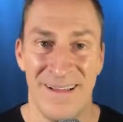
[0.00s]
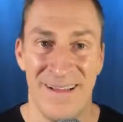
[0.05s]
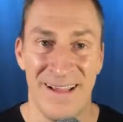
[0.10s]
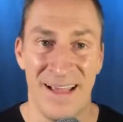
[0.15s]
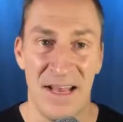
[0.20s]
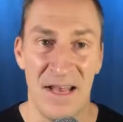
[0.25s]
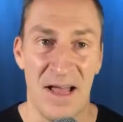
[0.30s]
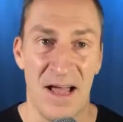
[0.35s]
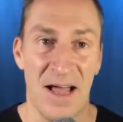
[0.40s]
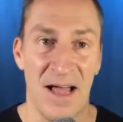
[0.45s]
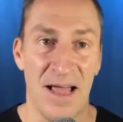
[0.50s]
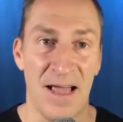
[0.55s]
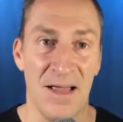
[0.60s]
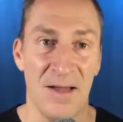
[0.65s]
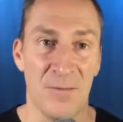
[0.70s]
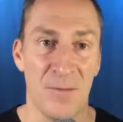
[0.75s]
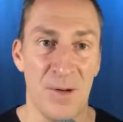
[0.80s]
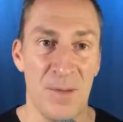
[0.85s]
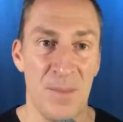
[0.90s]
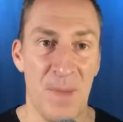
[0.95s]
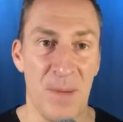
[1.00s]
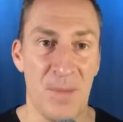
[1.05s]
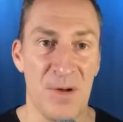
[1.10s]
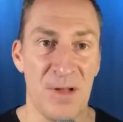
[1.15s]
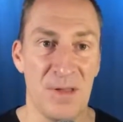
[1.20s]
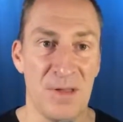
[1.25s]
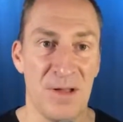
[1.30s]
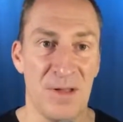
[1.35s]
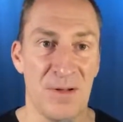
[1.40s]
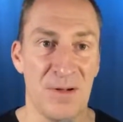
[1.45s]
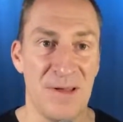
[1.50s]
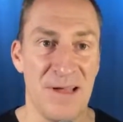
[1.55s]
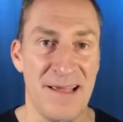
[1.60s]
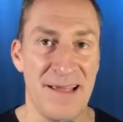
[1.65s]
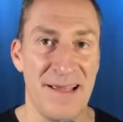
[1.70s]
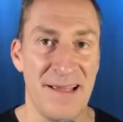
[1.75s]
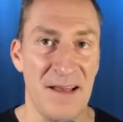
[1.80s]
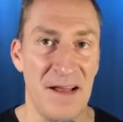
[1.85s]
And I remembered it the other day,